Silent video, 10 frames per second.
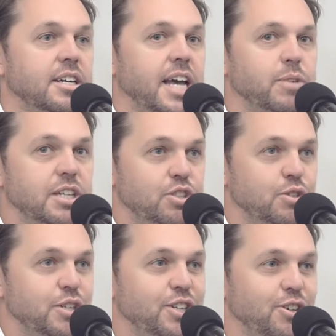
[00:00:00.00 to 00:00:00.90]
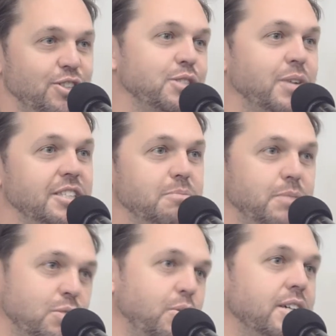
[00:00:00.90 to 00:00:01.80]
And we can do it not just once,
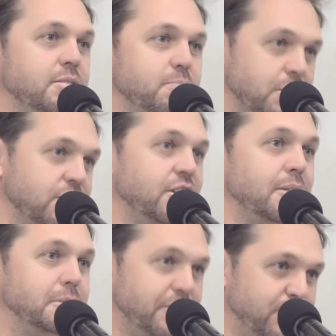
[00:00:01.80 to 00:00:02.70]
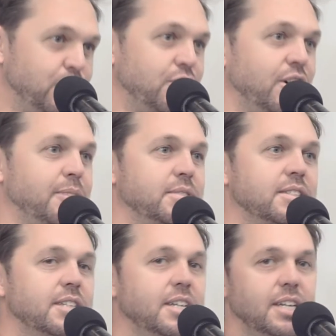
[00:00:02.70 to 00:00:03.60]
but twice, but 3 times, but 4
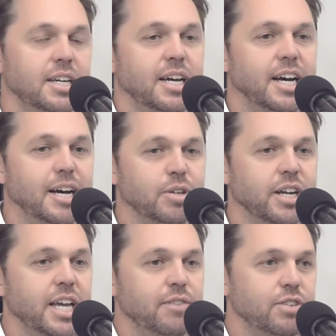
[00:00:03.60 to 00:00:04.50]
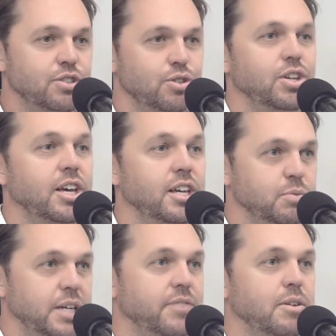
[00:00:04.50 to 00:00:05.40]
times. Kind of every 2 years
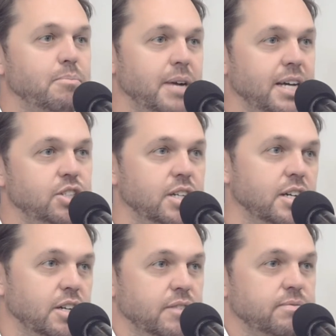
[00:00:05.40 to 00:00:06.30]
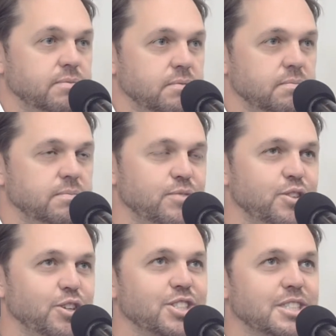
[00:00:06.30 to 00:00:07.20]
we have a major kind of,
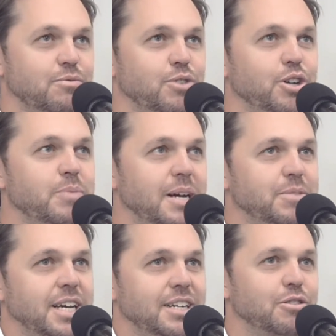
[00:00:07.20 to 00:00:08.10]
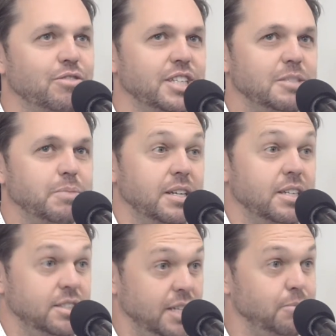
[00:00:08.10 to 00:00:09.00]
not just a roadmap technical release, but a
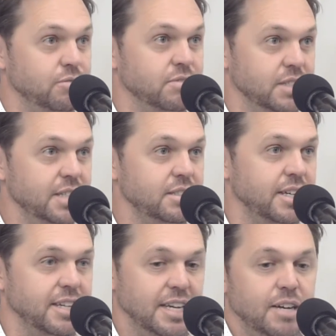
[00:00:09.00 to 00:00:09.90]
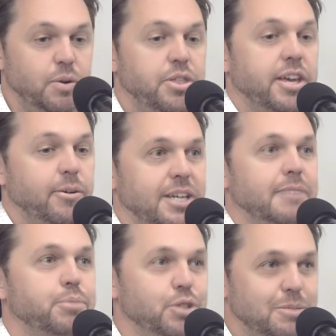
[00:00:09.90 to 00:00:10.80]
conceptual release. Like we think we can
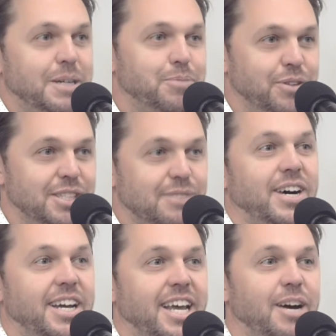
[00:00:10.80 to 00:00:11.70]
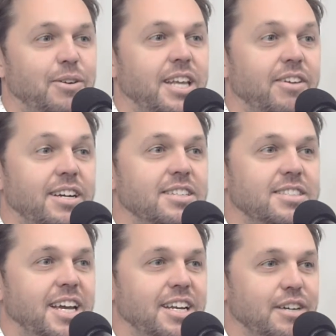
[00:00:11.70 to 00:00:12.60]
push people this far now in their
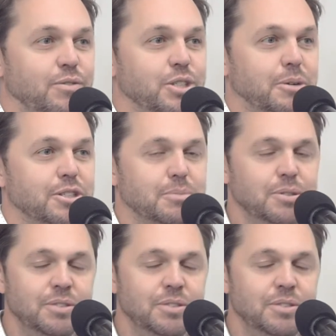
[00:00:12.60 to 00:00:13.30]
understanding of what's possible.